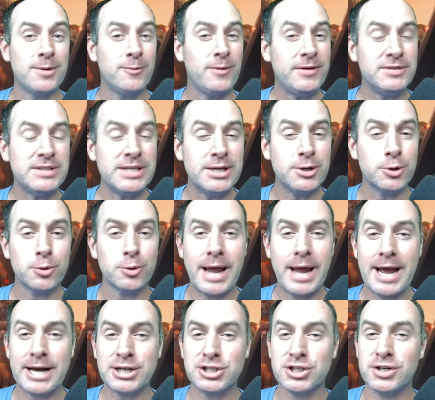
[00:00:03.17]
and we've seen her in
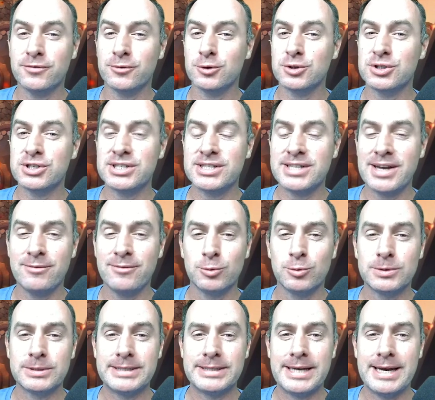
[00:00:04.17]
action for
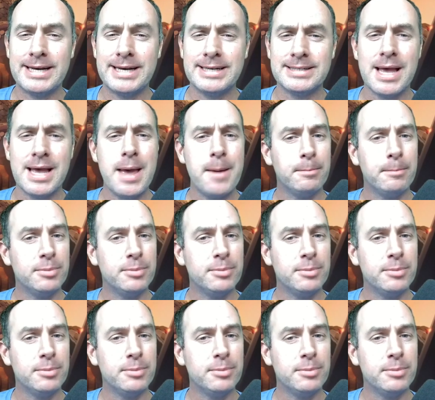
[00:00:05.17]
several days.